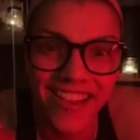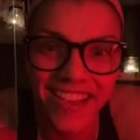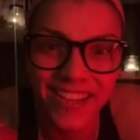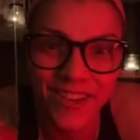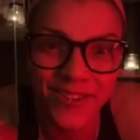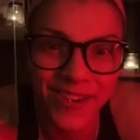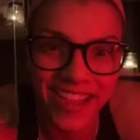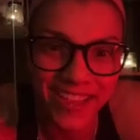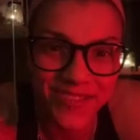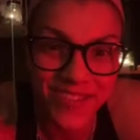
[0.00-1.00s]
I know,
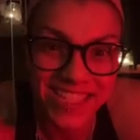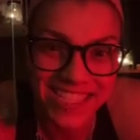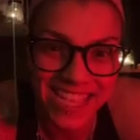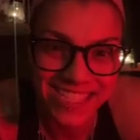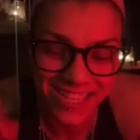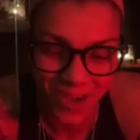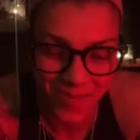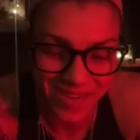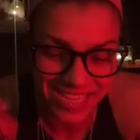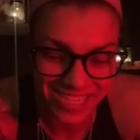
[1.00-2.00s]
right? Fantastic
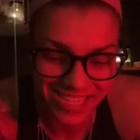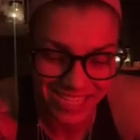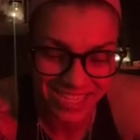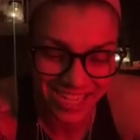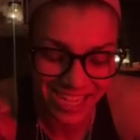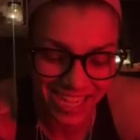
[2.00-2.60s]
combination.